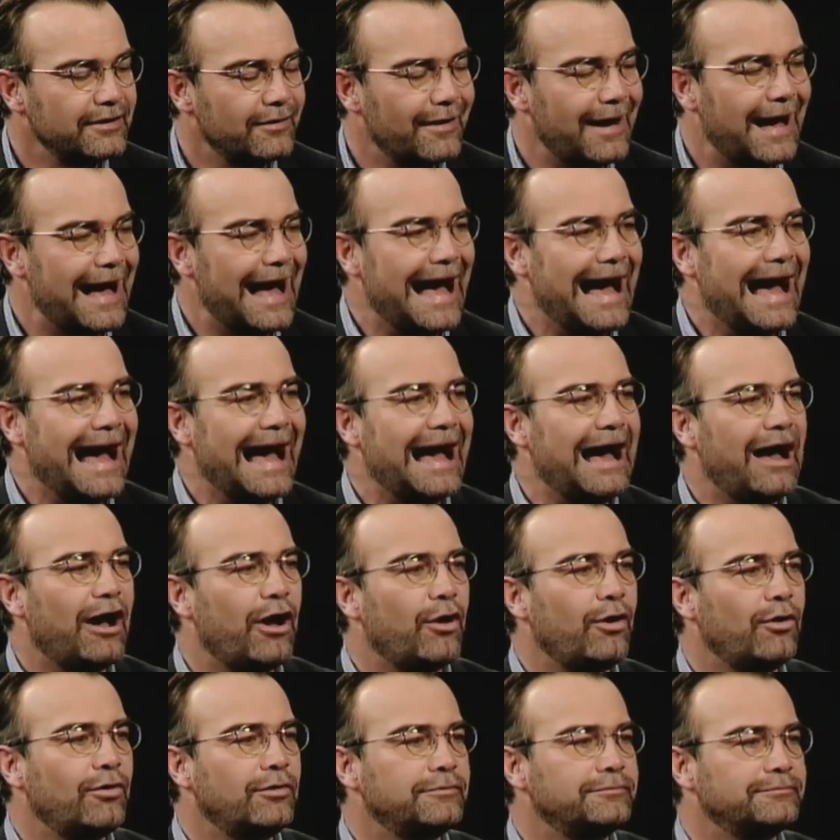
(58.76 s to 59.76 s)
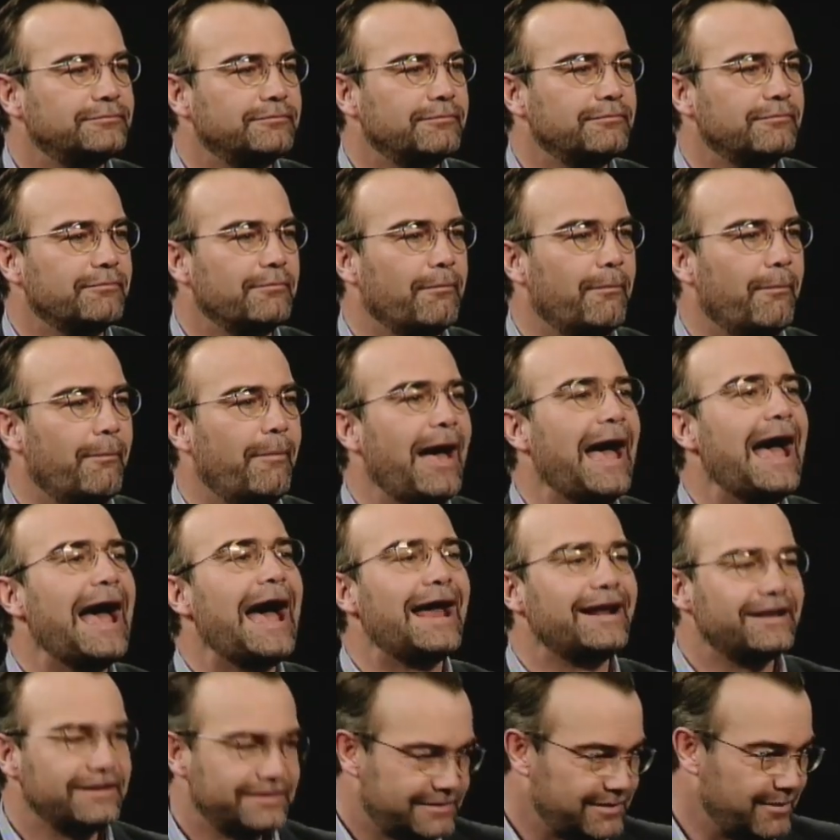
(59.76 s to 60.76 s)
know, how
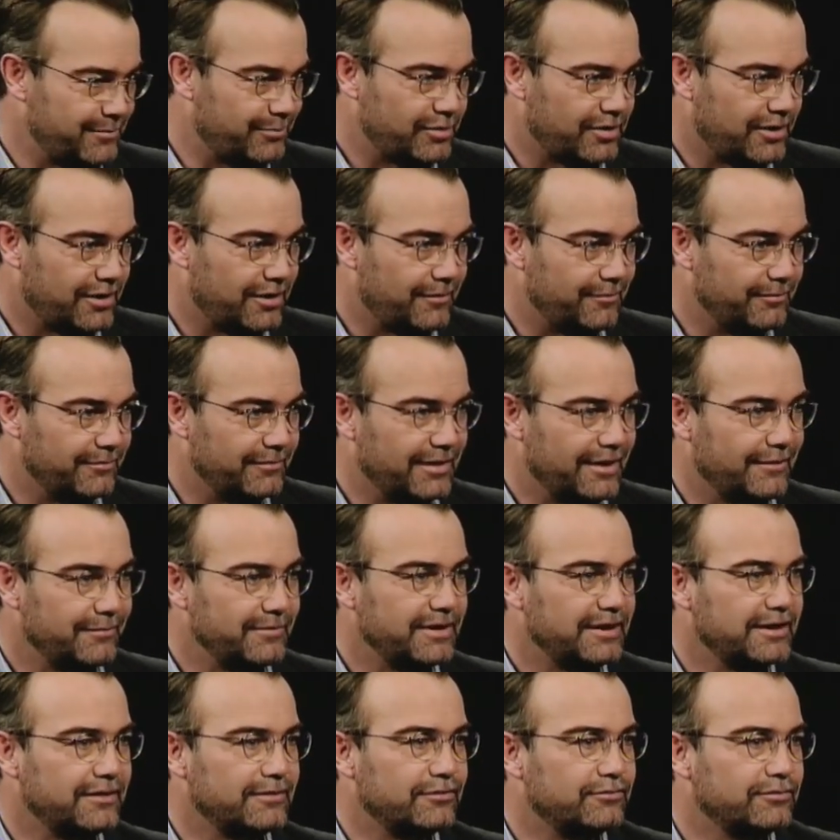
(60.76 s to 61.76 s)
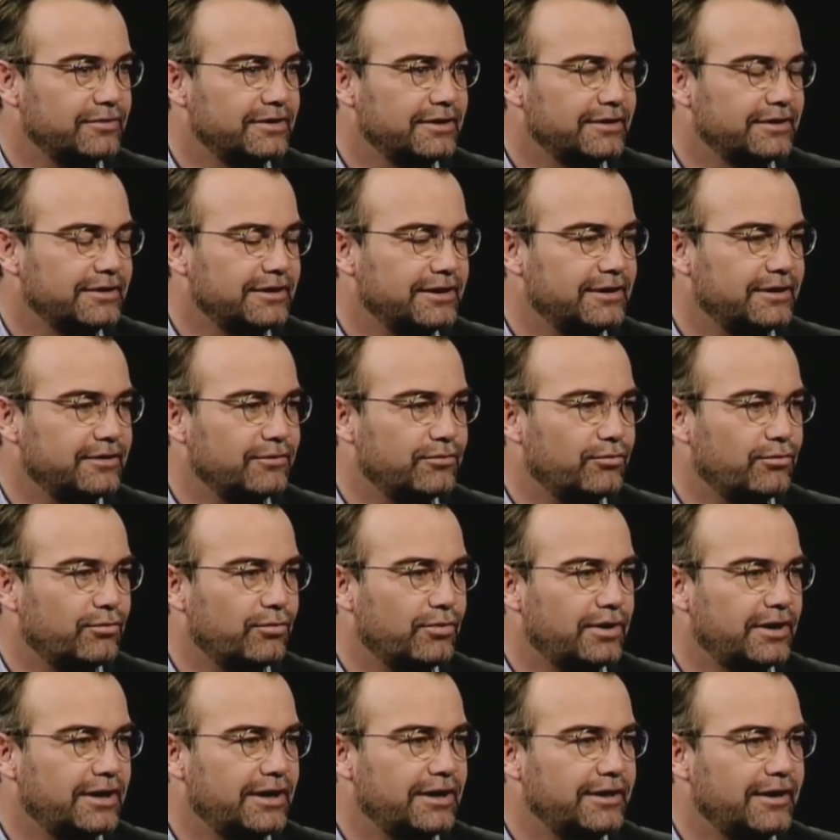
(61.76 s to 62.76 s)
bad is the problem? I mean, really,
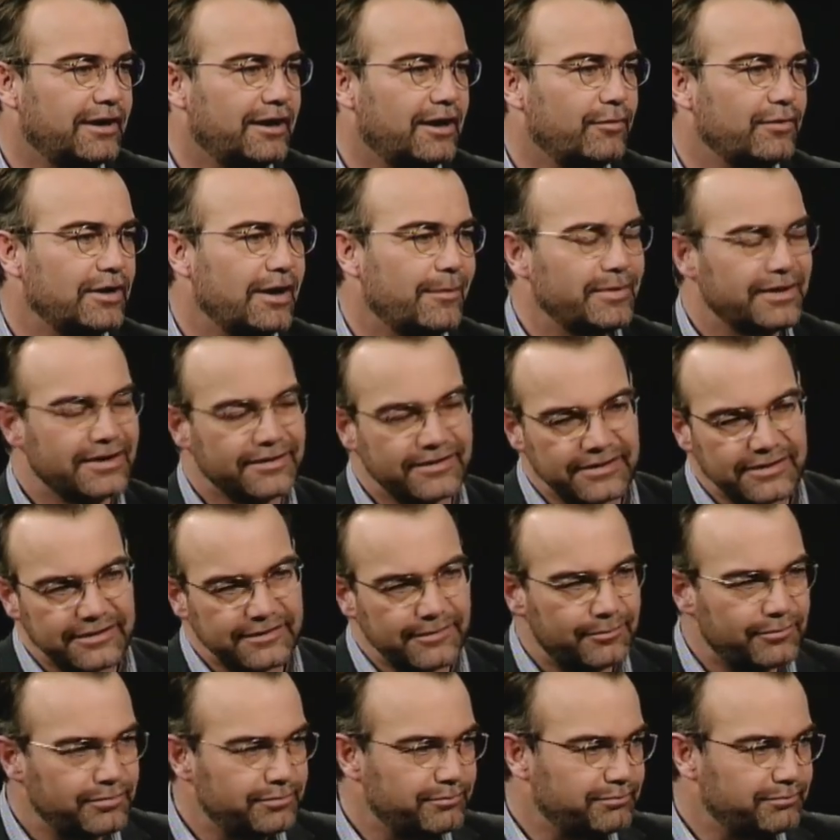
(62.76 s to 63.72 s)
what are we up against? And the